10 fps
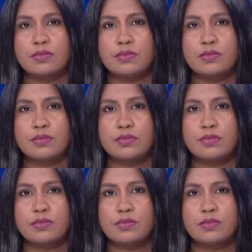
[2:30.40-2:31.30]

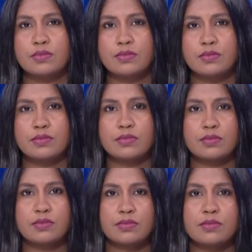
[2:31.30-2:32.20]

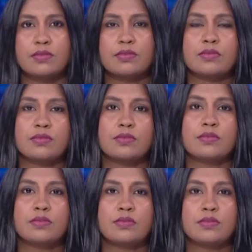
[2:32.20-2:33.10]

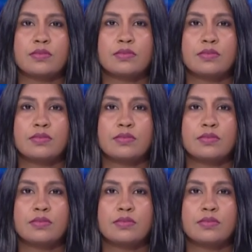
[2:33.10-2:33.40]
[no speech]